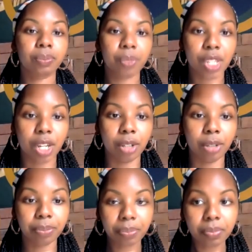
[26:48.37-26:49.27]

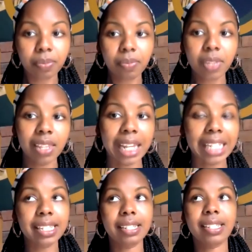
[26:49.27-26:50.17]
So
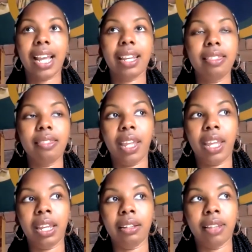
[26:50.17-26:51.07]
that's the second
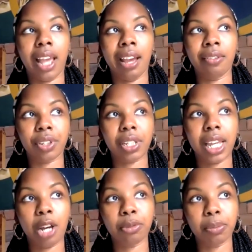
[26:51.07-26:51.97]
thing that really
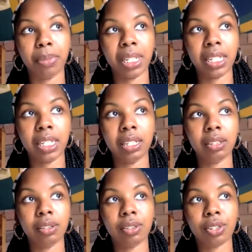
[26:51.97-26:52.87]
helped me
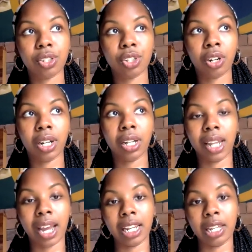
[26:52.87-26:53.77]
to start
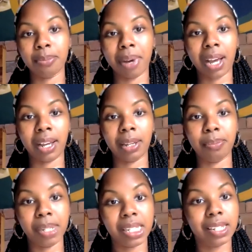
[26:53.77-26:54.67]
aligning my
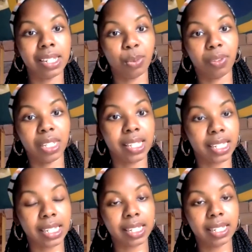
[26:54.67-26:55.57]
business with the
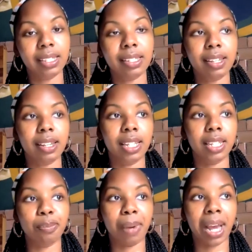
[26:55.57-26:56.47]
seasons,
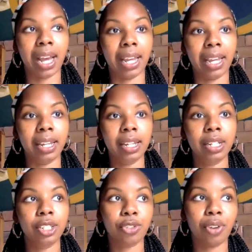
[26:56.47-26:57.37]
is by
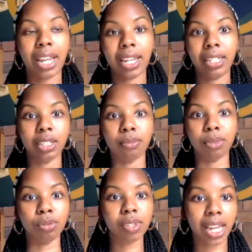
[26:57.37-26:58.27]
tracking the
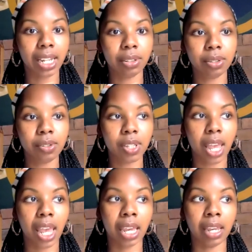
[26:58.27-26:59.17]
moon cycles
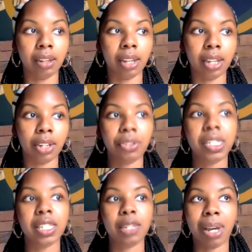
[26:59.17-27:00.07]
and
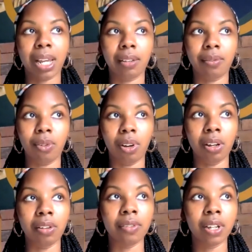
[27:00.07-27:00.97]
increasing my level
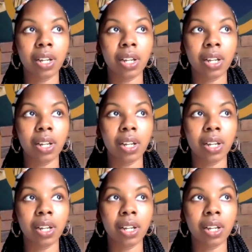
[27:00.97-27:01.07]
of